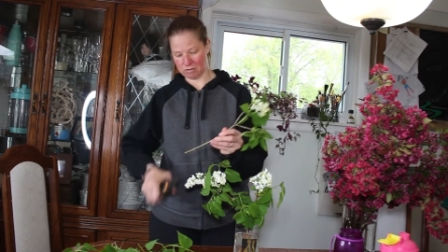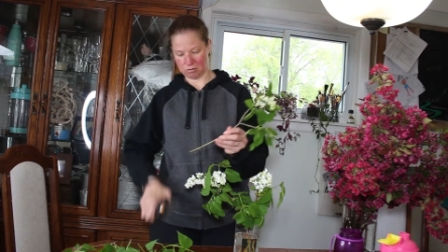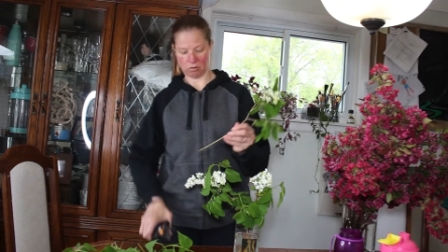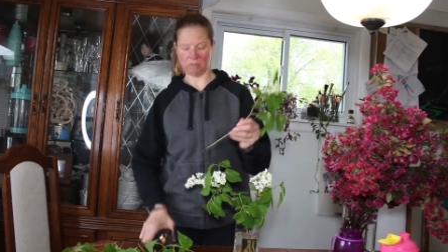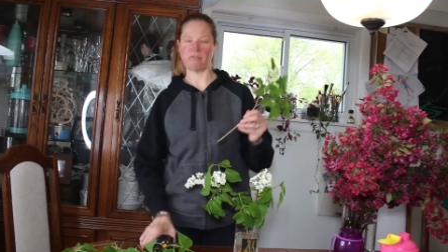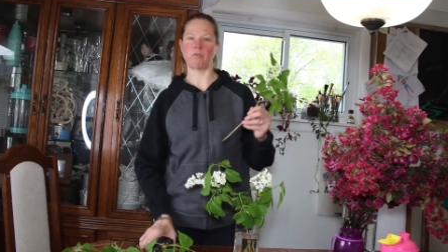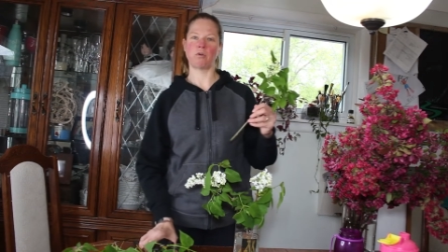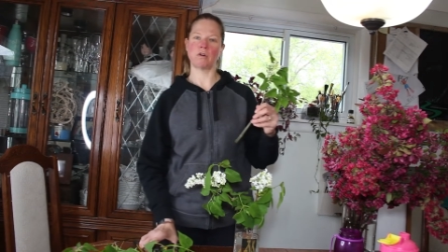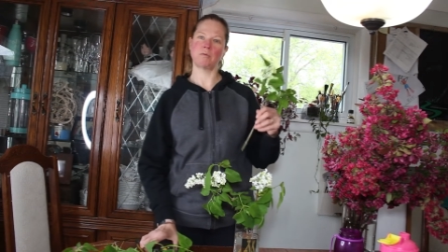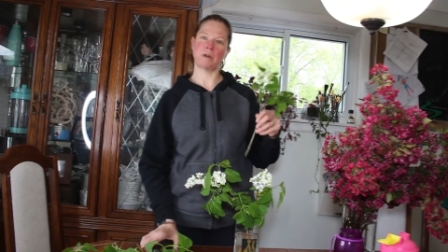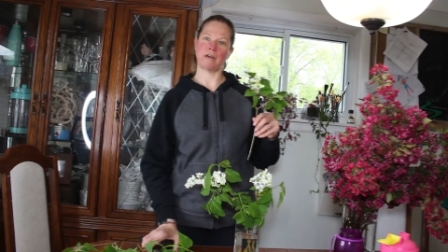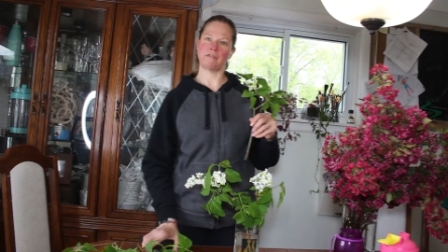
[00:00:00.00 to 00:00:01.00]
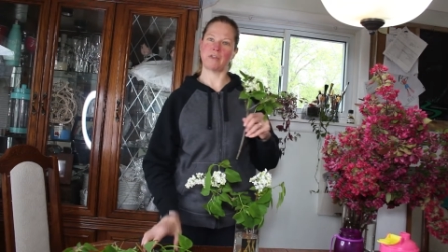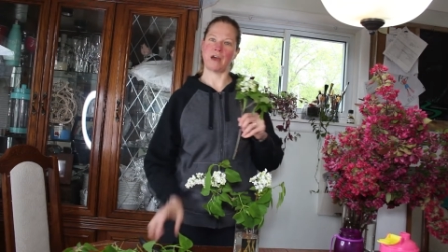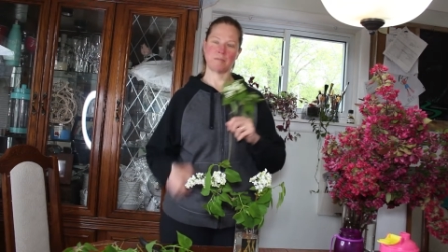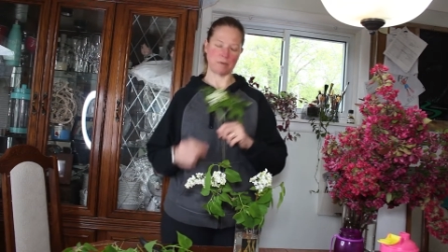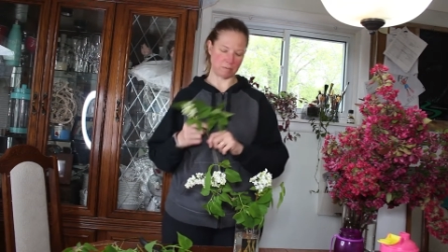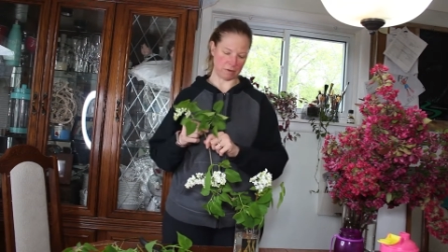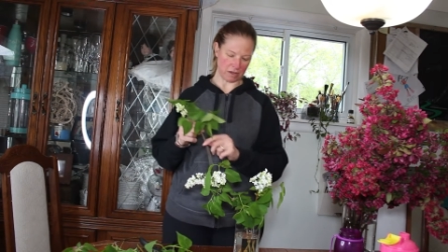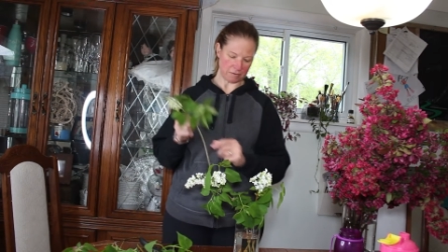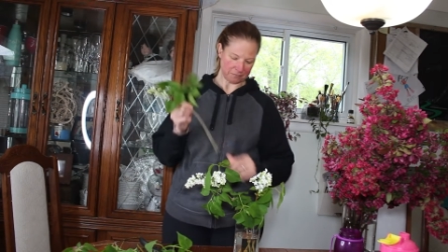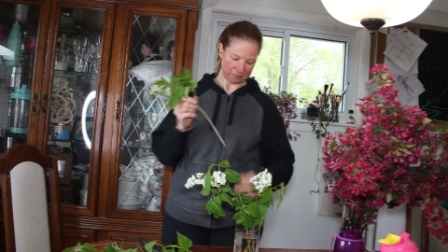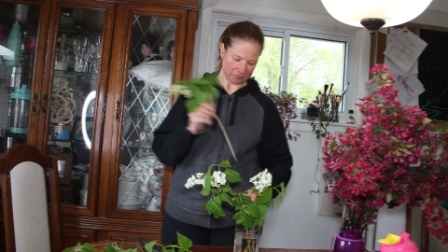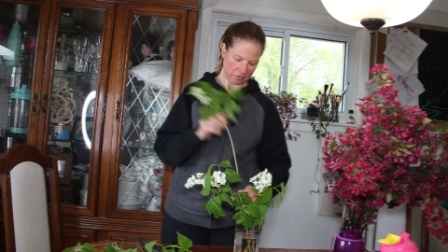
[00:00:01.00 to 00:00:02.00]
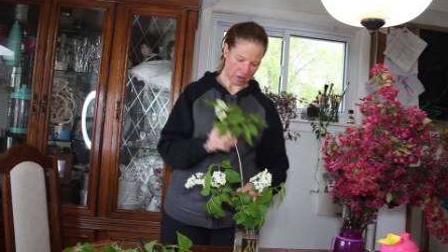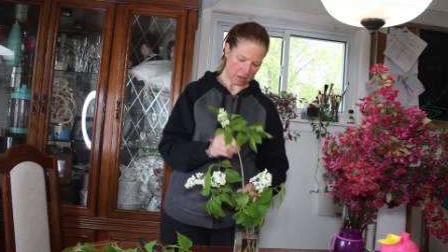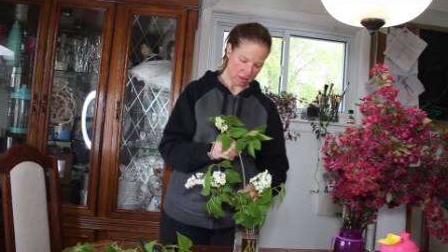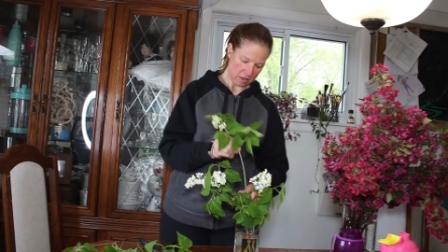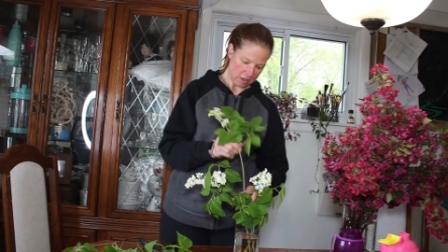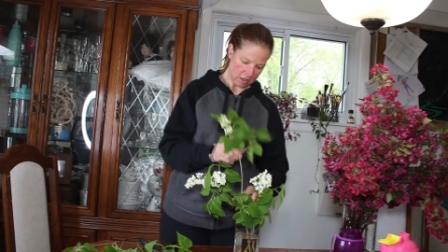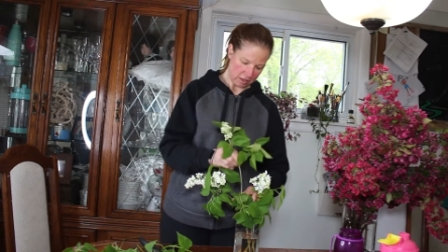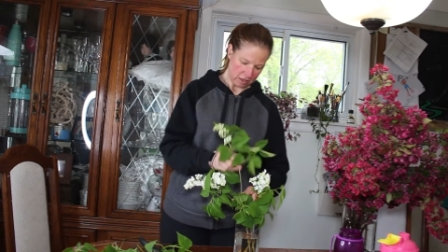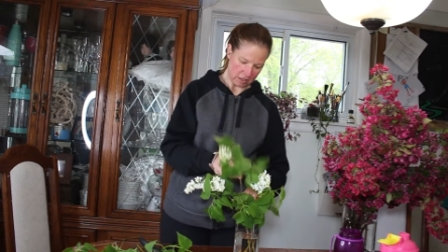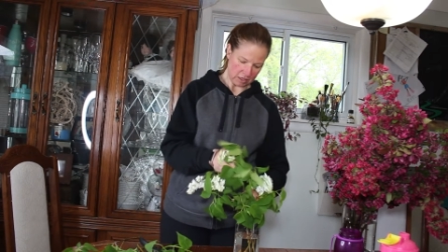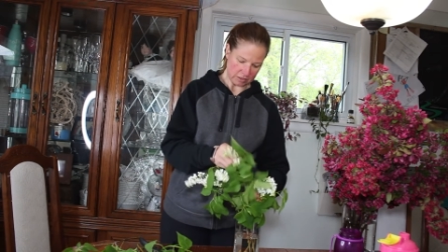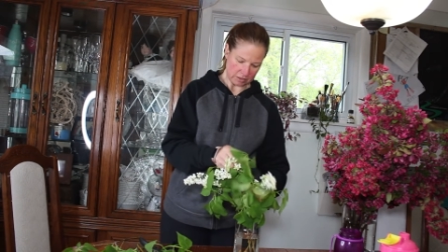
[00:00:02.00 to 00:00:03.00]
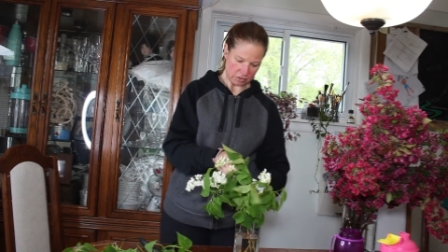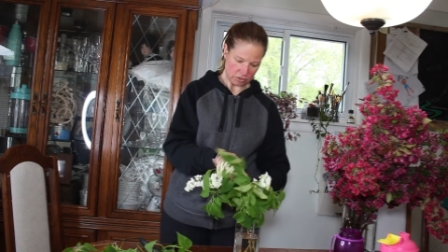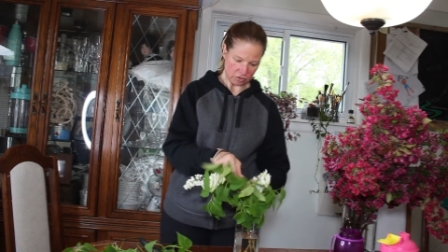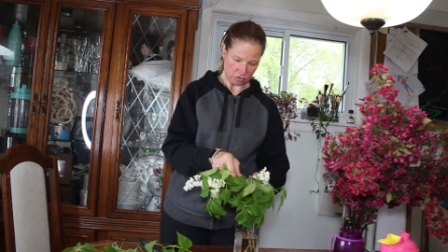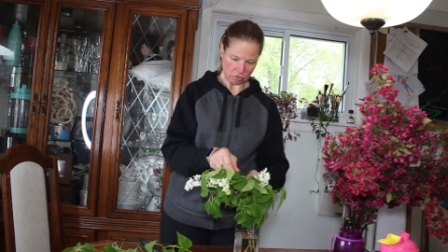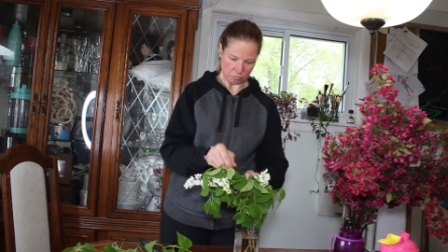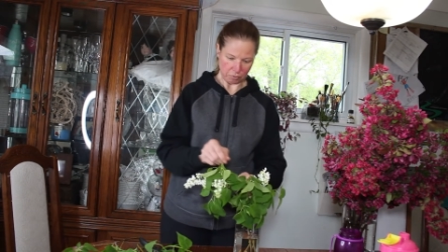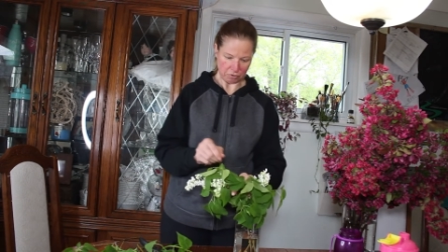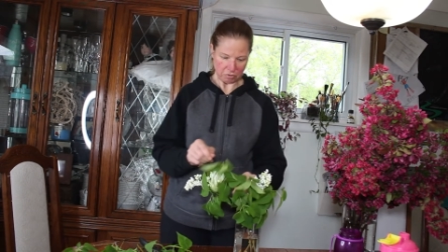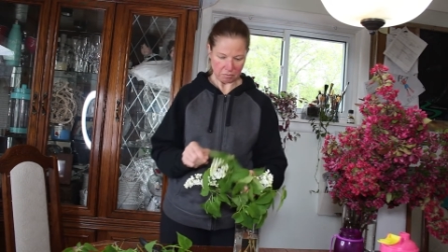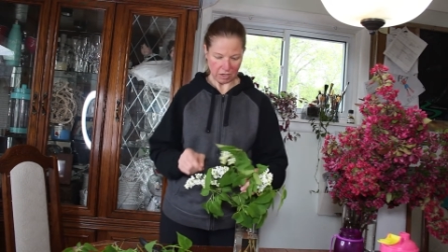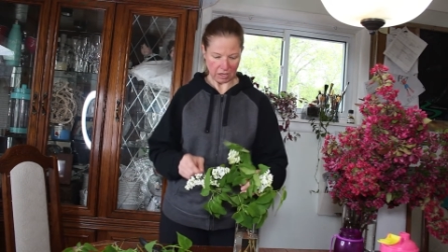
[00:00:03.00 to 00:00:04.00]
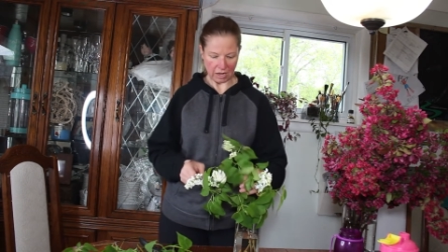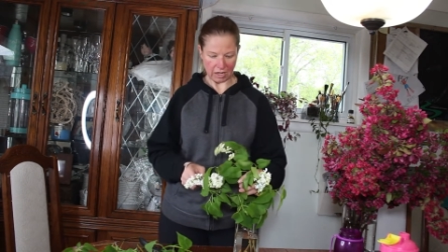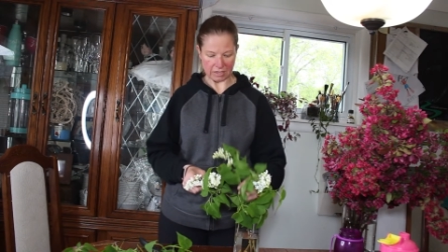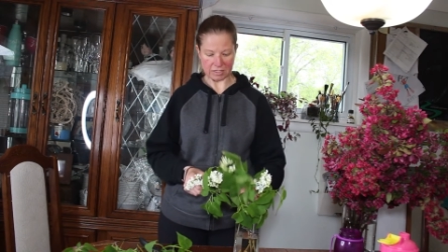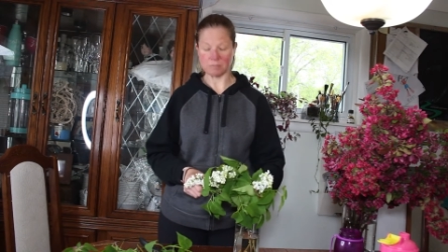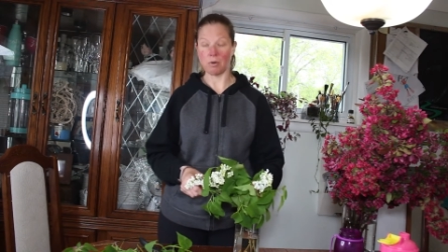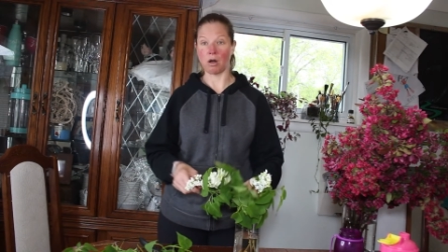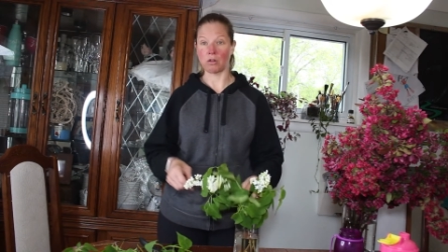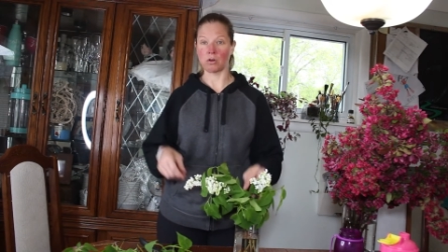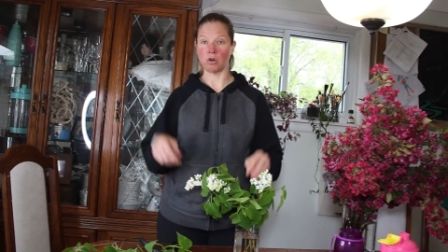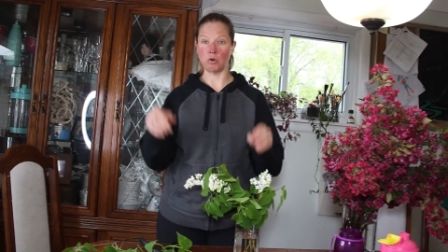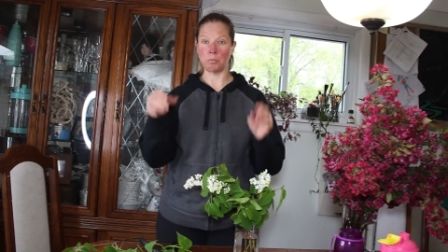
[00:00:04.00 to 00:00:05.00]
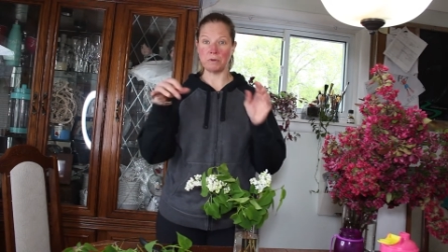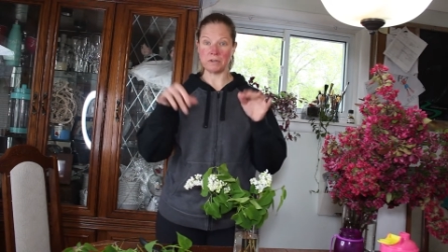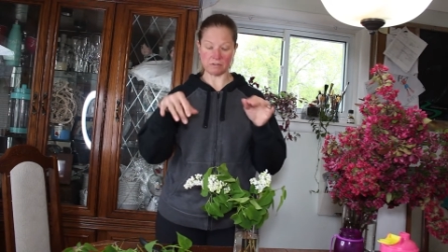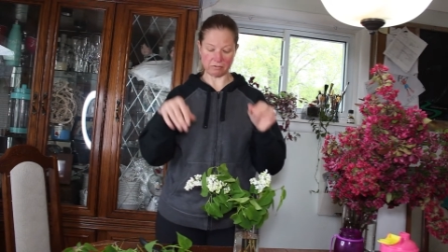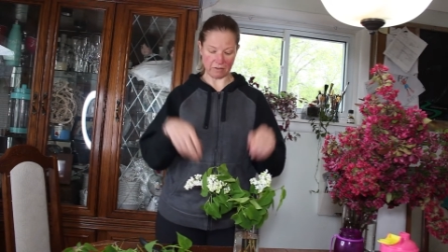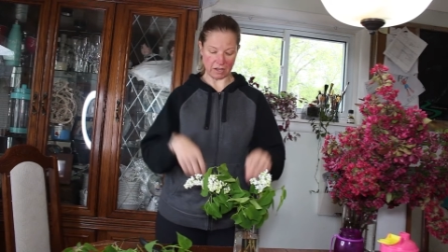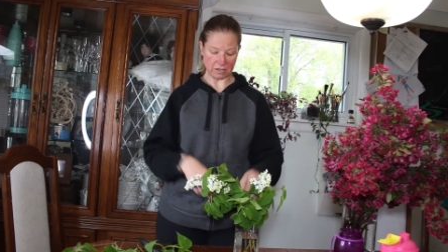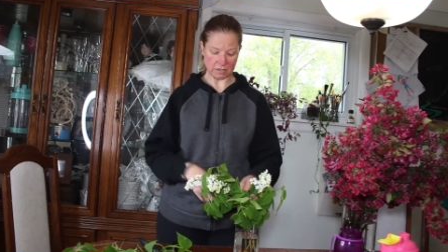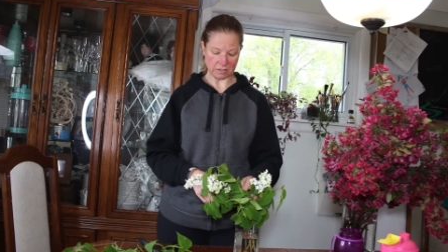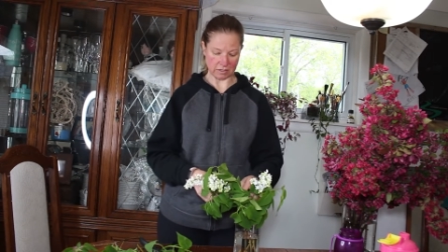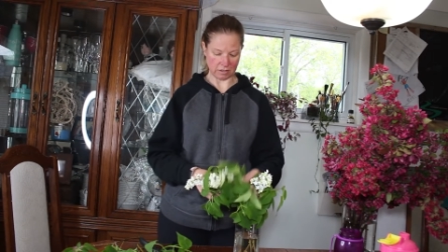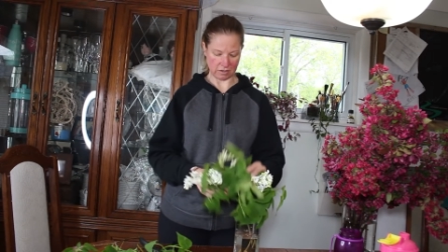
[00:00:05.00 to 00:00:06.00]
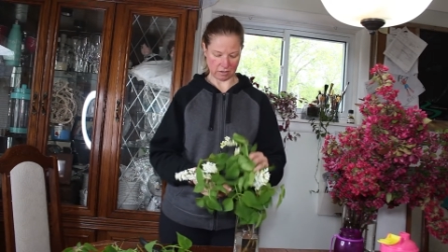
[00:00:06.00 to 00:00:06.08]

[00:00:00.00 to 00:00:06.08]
or 4, whatever that may be, is to put them in a smaller opened vase,